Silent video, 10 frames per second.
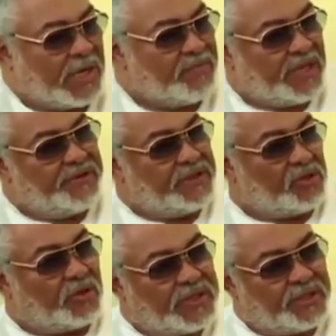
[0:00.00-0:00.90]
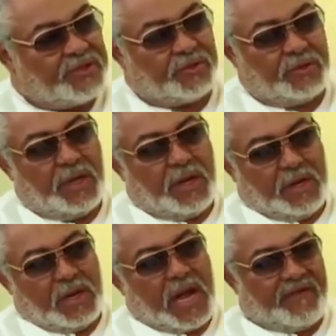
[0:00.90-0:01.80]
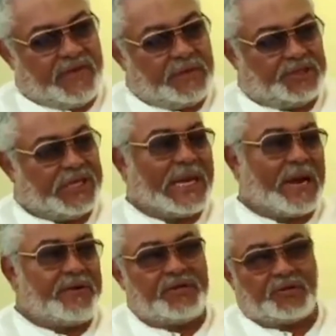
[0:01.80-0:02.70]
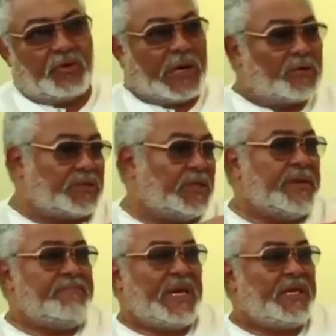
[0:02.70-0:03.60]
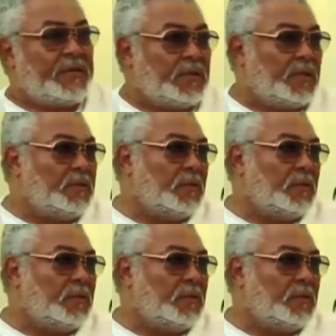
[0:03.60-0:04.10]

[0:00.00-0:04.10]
come they resorted to having Shagari throw out the million